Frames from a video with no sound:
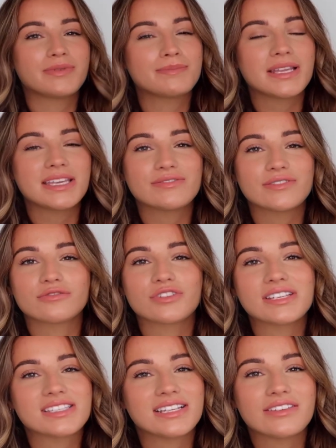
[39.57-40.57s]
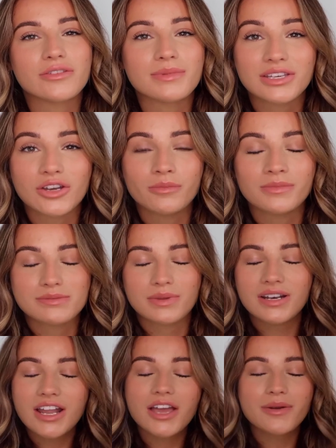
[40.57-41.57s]
please feel free to leave them in the comments
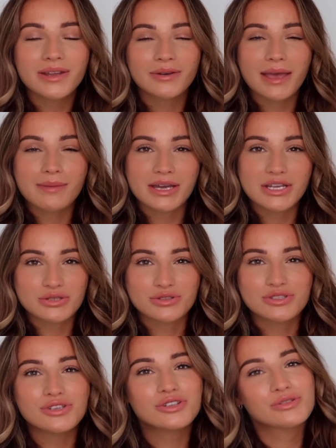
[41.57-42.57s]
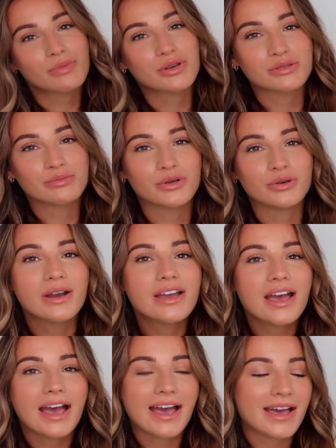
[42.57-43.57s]
below and I'll get back to you as soon as possible.
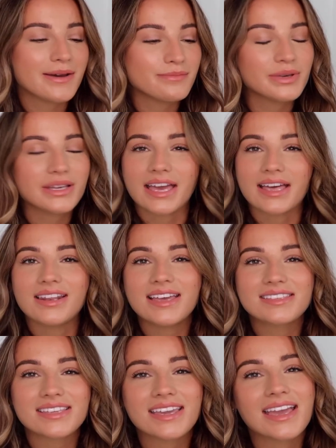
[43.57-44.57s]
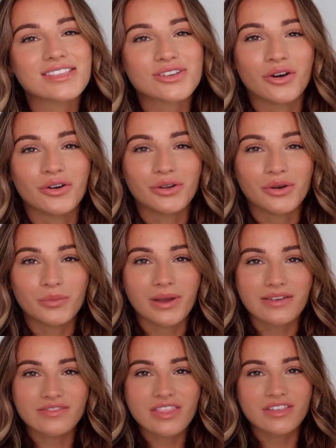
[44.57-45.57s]
But yeah, let's get on
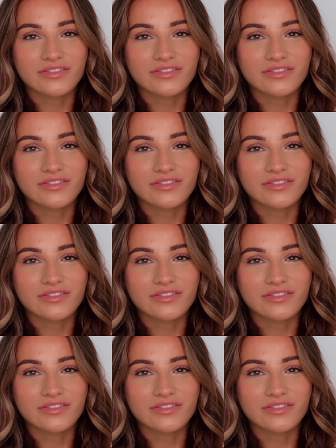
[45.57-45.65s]
with the